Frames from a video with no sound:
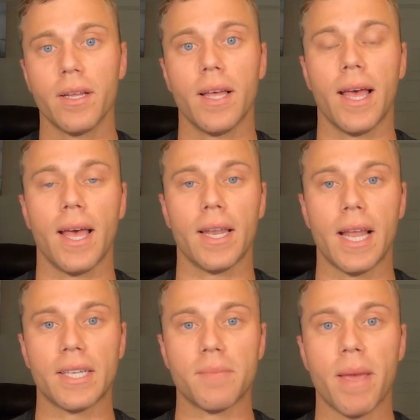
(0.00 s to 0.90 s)

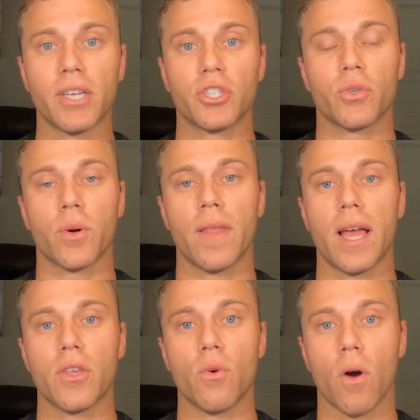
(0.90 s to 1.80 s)
and make sure
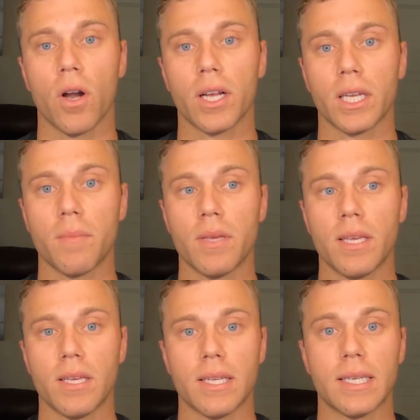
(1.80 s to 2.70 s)
that you aren't going to
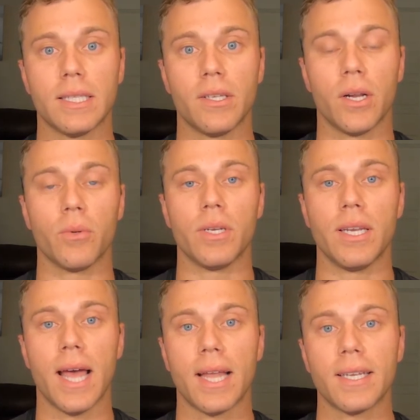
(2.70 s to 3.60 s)
be
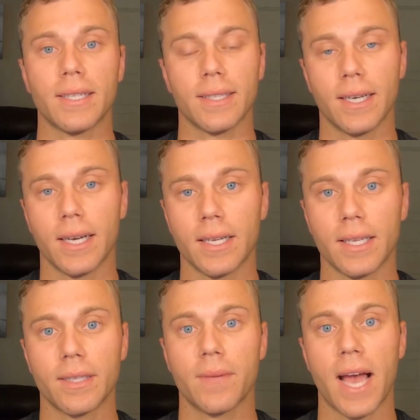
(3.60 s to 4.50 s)
net
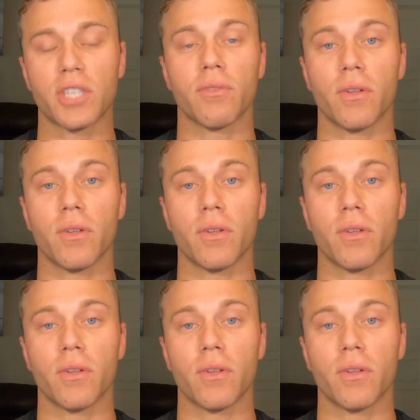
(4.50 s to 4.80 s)
cash flow